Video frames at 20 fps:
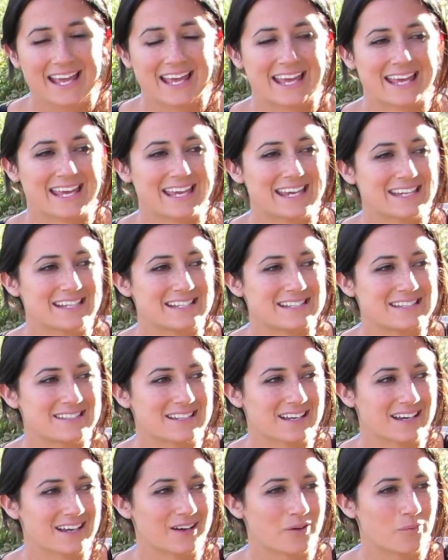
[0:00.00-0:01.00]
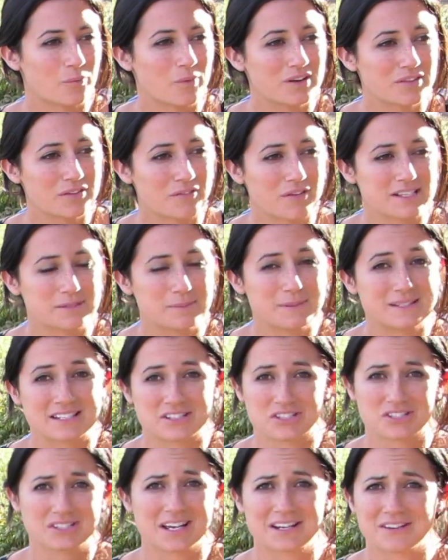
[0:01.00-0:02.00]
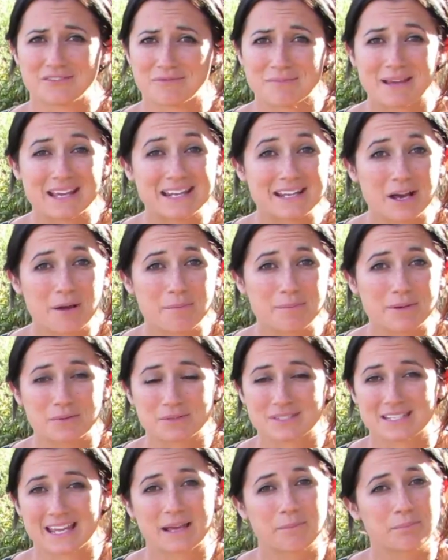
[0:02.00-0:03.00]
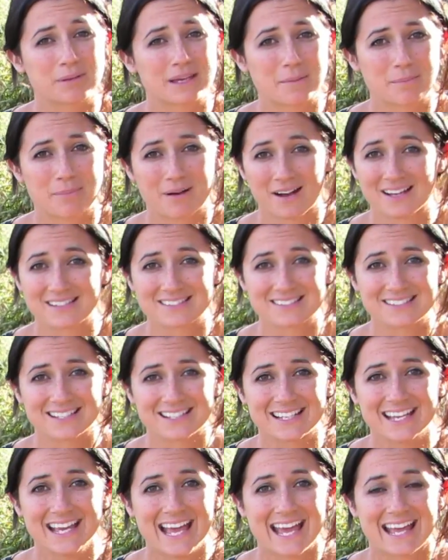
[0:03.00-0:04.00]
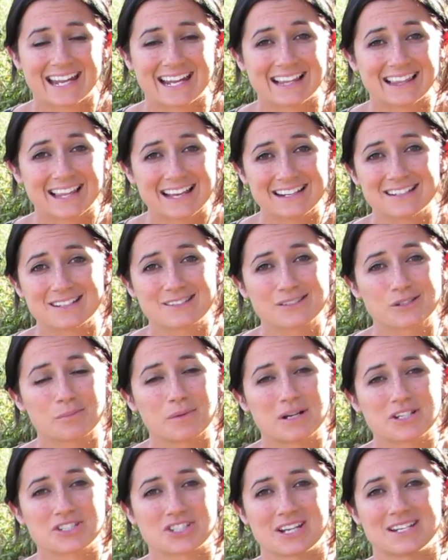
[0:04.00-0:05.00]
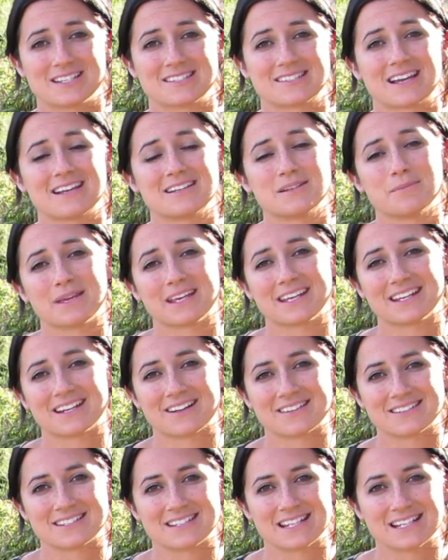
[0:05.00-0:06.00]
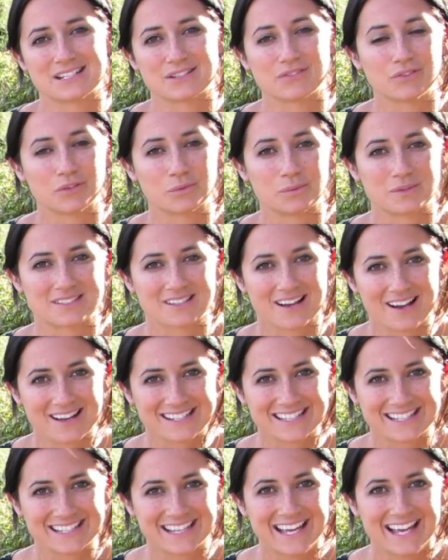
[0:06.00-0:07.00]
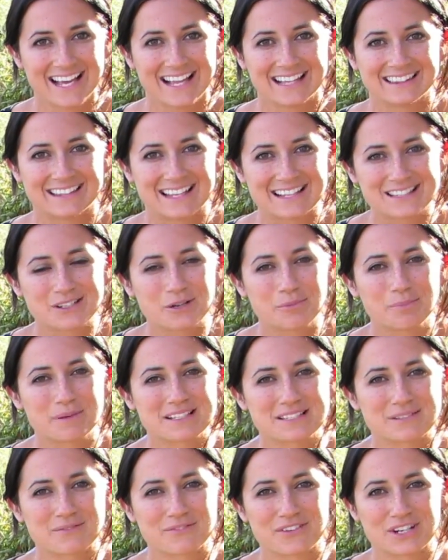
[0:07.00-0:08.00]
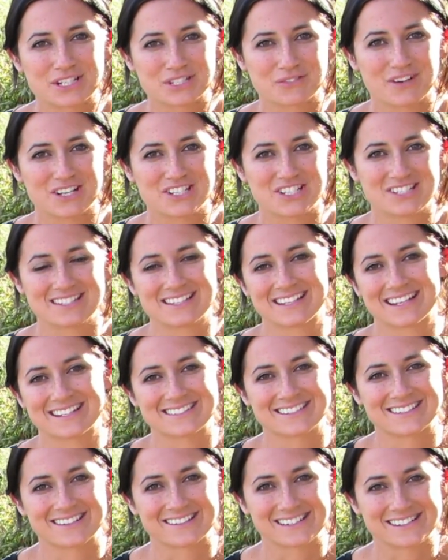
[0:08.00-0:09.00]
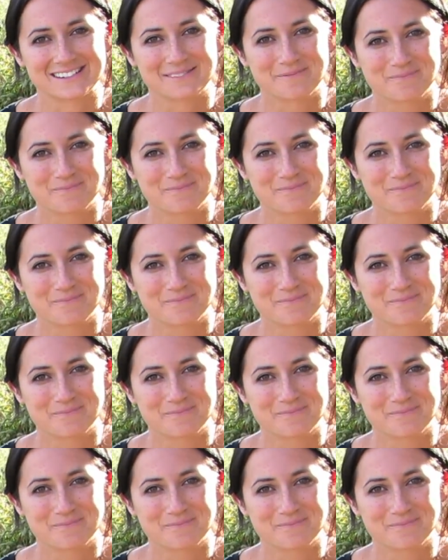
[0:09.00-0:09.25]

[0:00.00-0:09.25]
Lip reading: And one of the recipes I just kind of made up, it was an eggplant pasta, and I liked it so much I decided to make it on today's Food with Dottie. Let's go pick some fresh veggies and get started.